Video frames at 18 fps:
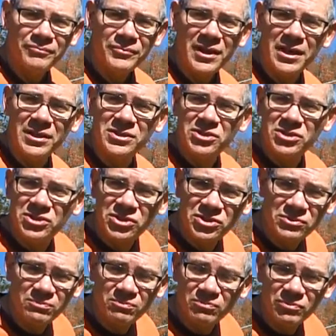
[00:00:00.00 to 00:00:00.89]
it
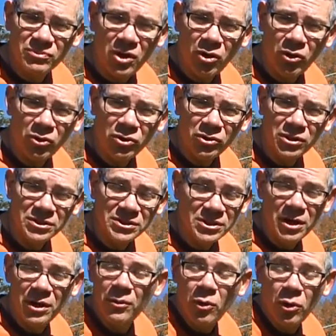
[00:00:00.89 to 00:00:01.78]

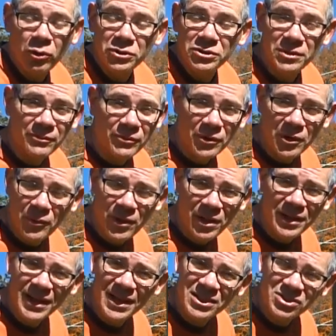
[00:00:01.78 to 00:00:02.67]
holds up very
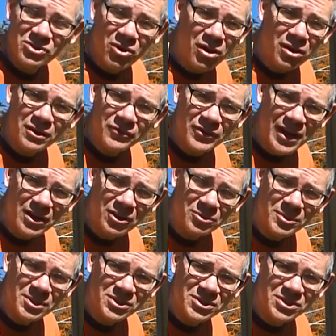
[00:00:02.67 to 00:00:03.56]
well against all of the
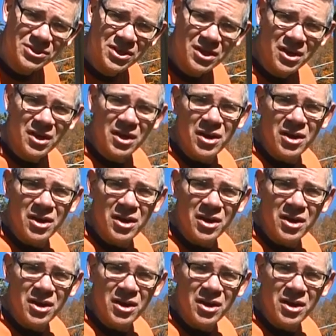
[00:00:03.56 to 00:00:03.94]
elements.